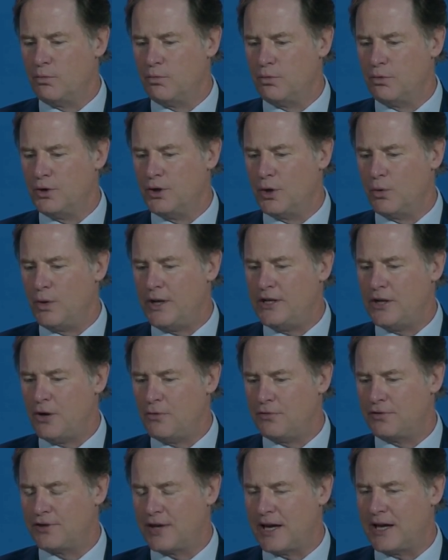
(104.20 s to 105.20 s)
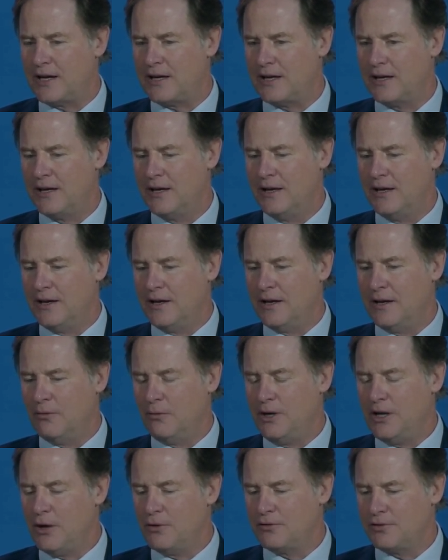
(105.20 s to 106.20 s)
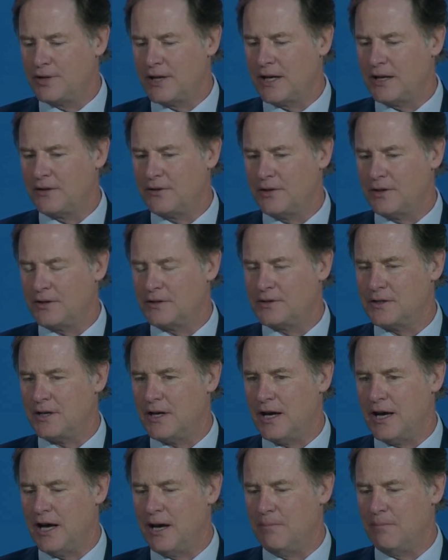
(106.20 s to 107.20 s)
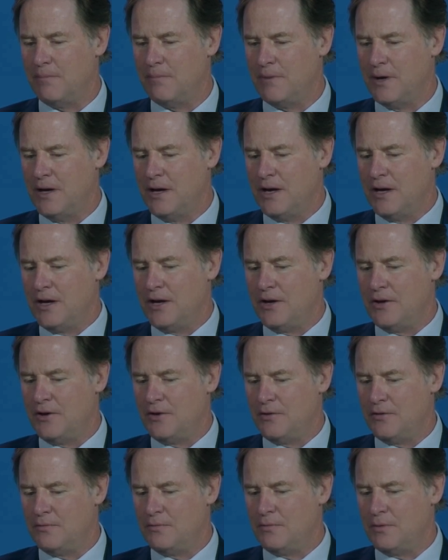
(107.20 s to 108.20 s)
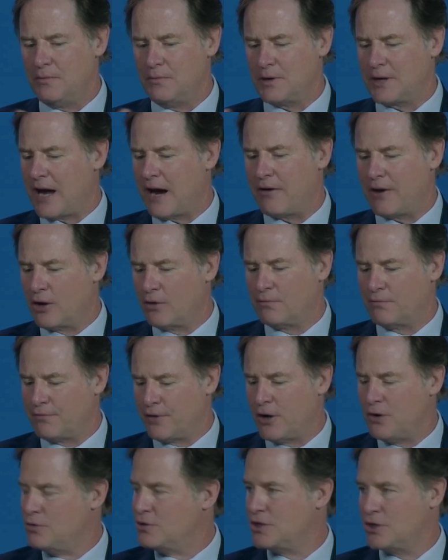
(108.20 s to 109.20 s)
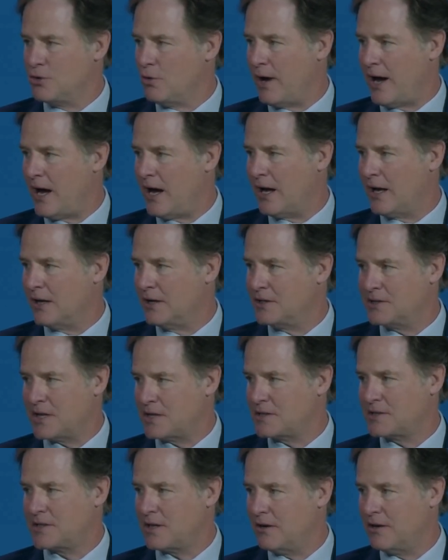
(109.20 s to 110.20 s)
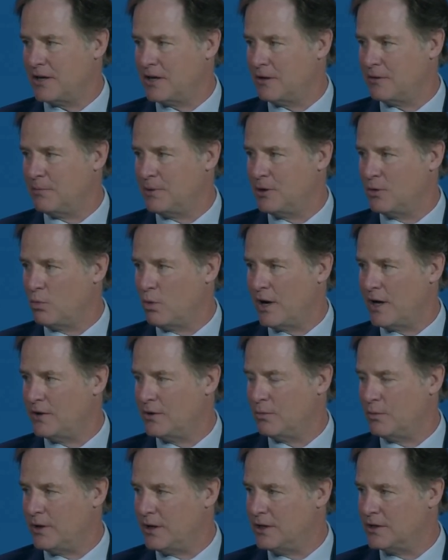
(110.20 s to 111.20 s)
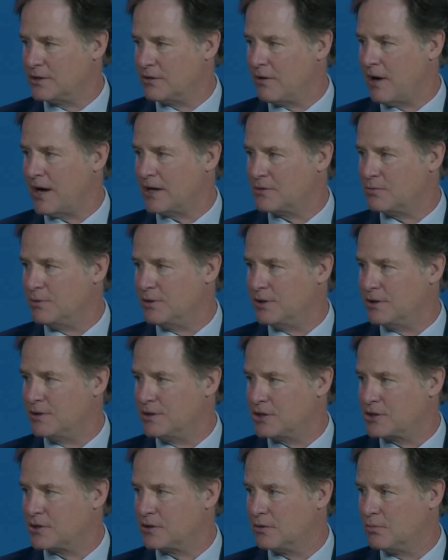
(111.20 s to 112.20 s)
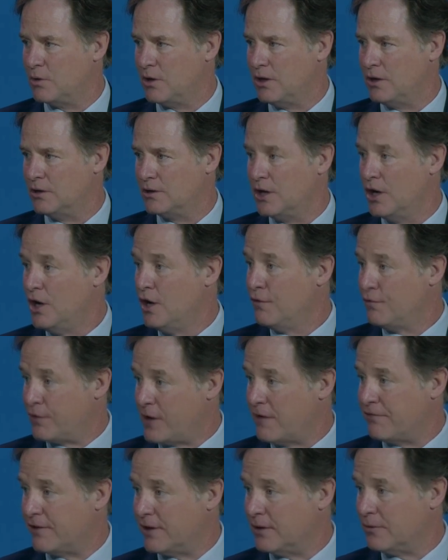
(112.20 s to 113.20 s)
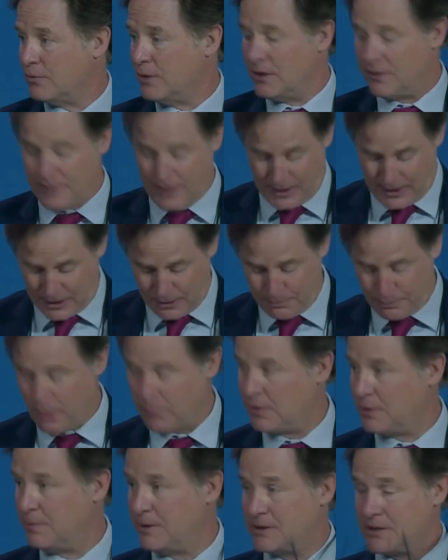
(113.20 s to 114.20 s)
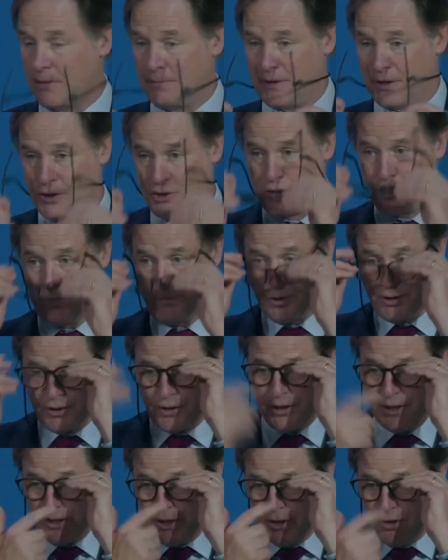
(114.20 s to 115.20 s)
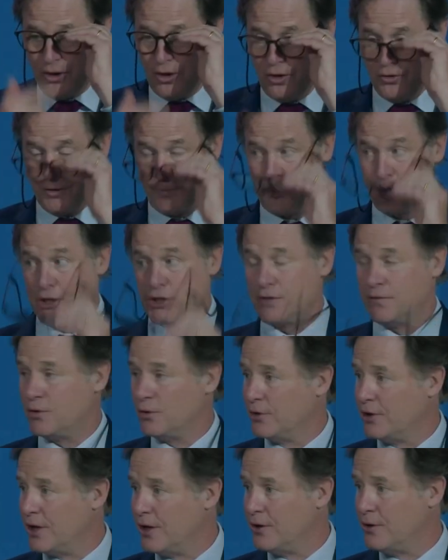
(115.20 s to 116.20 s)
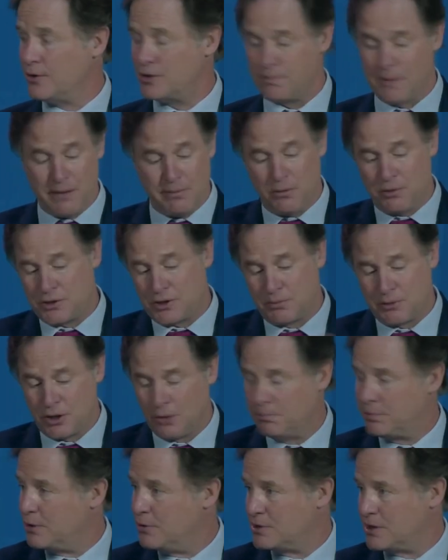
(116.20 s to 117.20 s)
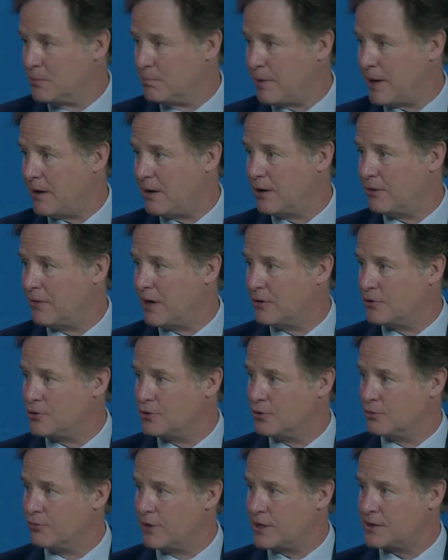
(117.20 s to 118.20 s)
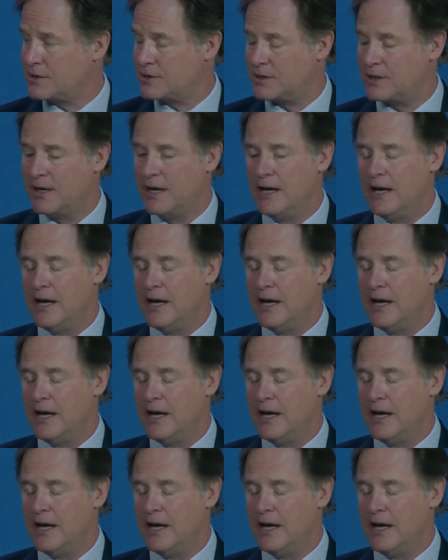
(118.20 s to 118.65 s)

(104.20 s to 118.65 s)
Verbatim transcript: you know, we don't think we don't think that um, carrying phones in your hand is necessarily going to be the way that we interact with the digital world forever. We think it'll probably be something that you put on the bridge of your nose, maybe with some computing power around your wrist.